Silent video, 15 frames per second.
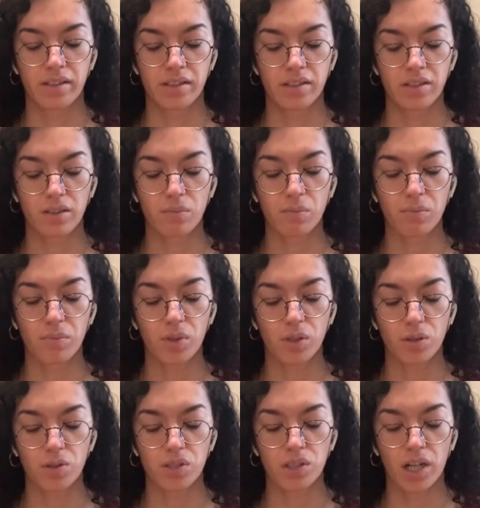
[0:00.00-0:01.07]
And you can
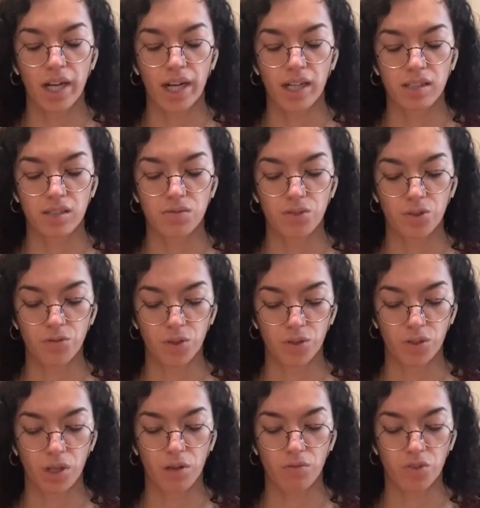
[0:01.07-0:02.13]
close your eyes if you
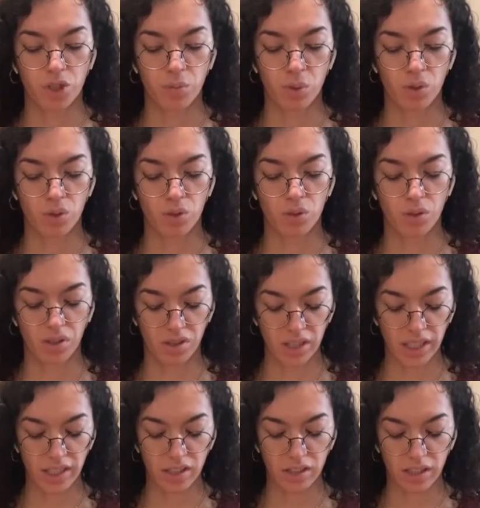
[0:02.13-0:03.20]
feel comfortable or
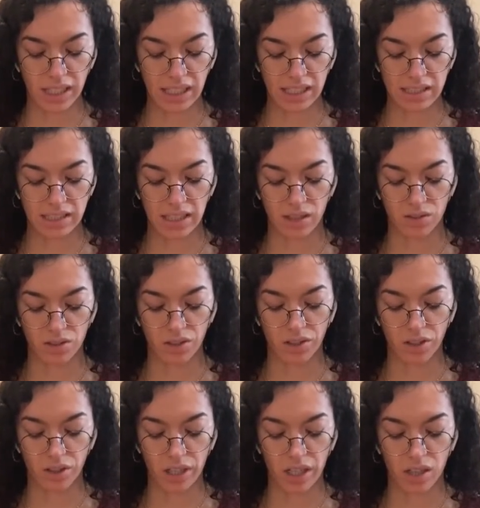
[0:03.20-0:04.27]
take your gaze down to
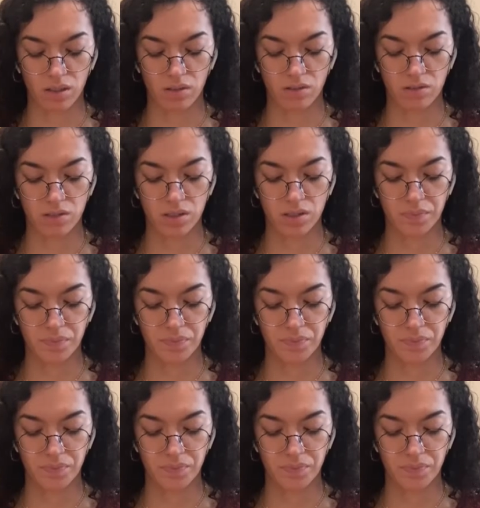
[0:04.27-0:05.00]
the ground.